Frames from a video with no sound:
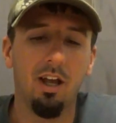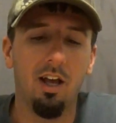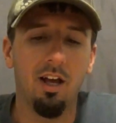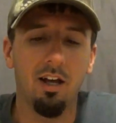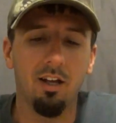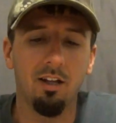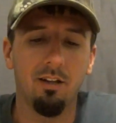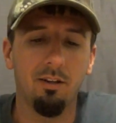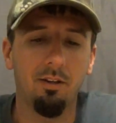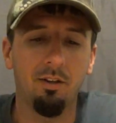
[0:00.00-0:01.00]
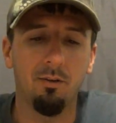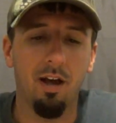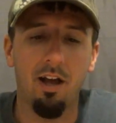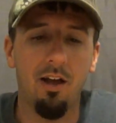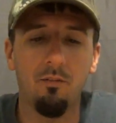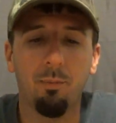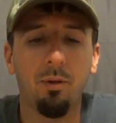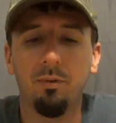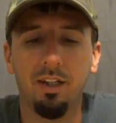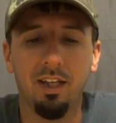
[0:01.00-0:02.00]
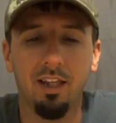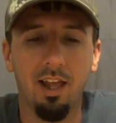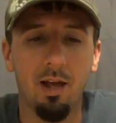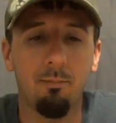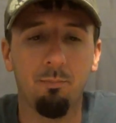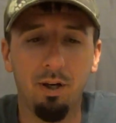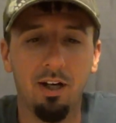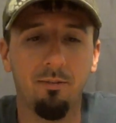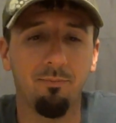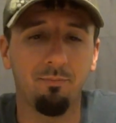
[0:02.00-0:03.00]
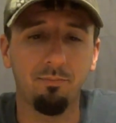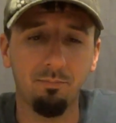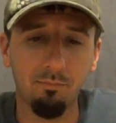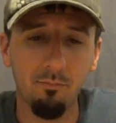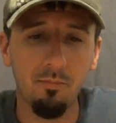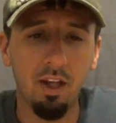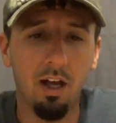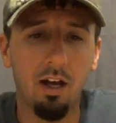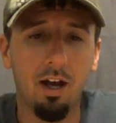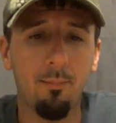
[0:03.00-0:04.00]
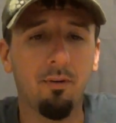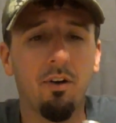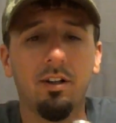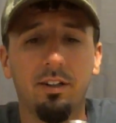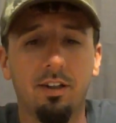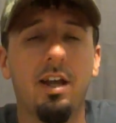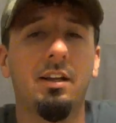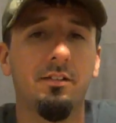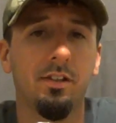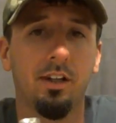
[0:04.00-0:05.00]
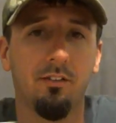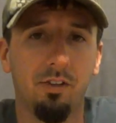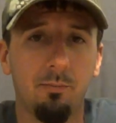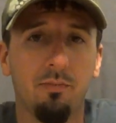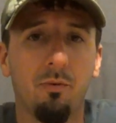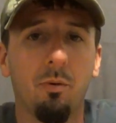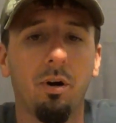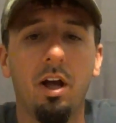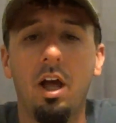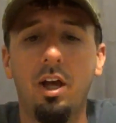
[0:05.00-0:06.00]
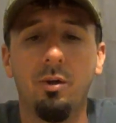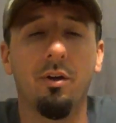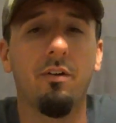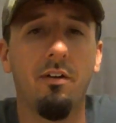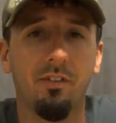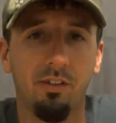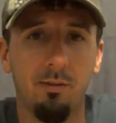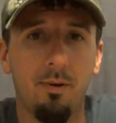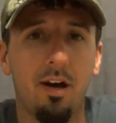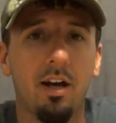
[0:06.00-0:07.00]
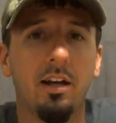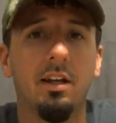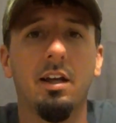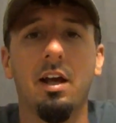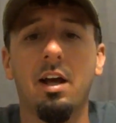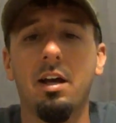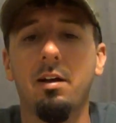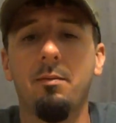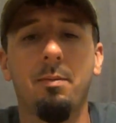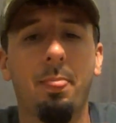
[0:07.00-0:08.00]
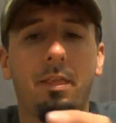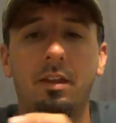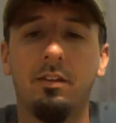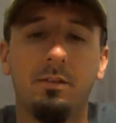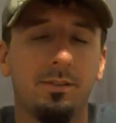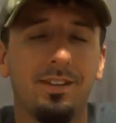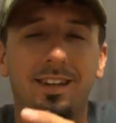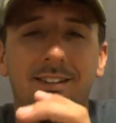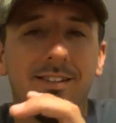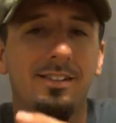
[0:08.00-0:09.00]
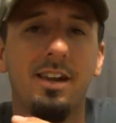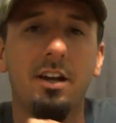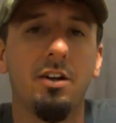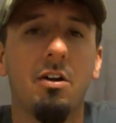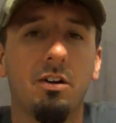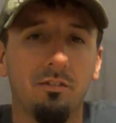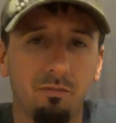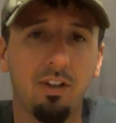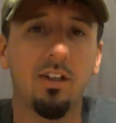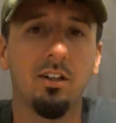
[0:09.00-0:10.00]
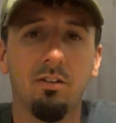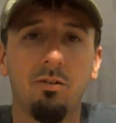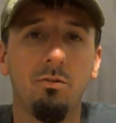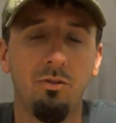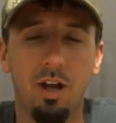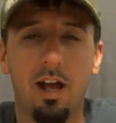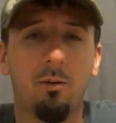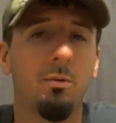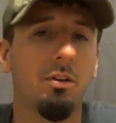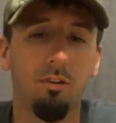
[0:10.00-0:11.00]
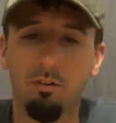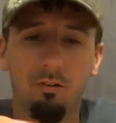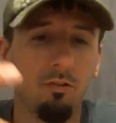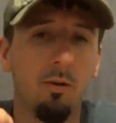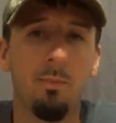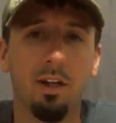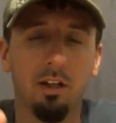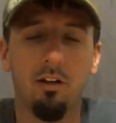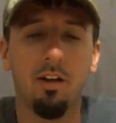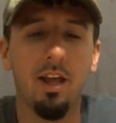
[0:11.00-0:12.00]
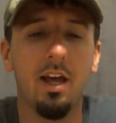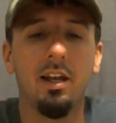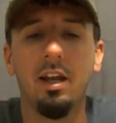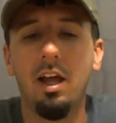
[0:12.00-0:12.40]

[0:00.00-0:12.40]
You know, haven't played with any of that, but I've been rocking the tank because, like I've said before, you know, I drive a semi, so it's just not at all convenient to jack with dripping and all that.